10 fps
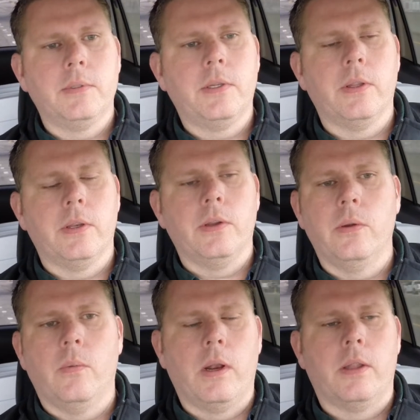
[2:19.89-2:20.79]
to
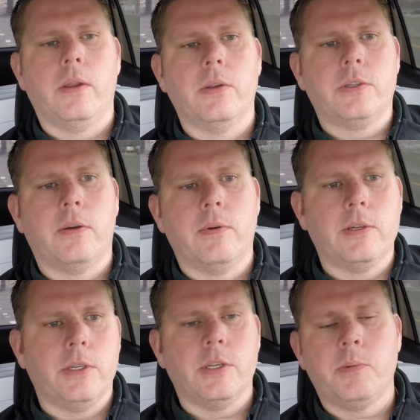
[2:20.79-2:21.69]
one of the new
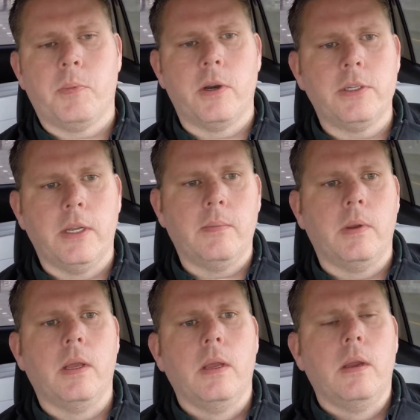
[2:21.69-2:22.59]
servers and disperse
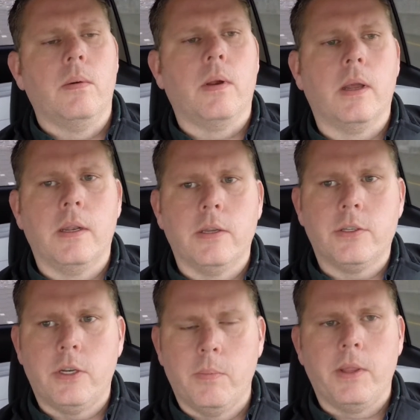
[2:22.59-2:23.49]
them. We're going to
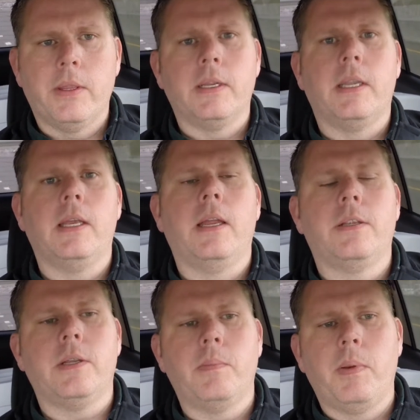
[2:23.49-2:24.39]
distribute the
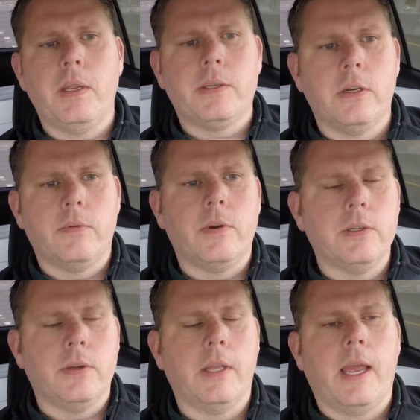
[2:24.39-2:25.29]
DHCP
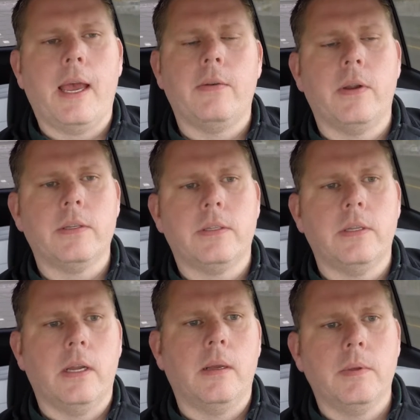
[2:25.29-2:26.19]
servers, or the address
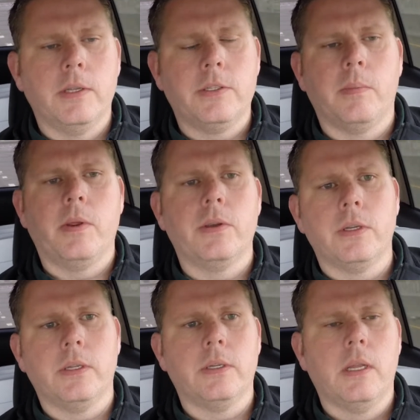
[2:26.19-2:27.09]

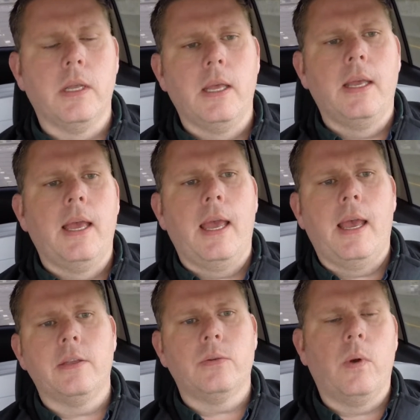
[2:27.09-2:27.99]
distribution,
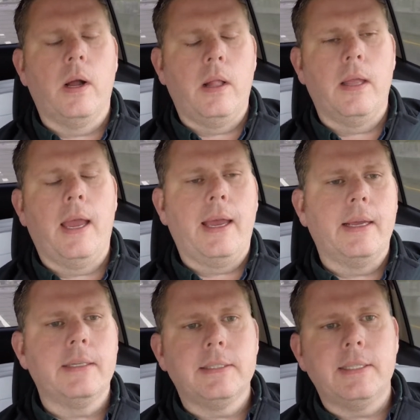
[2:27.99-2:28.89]
as well
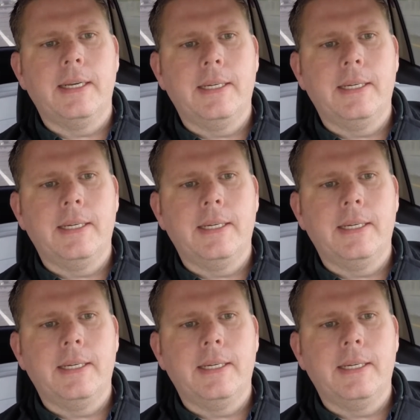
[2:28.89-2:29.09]
as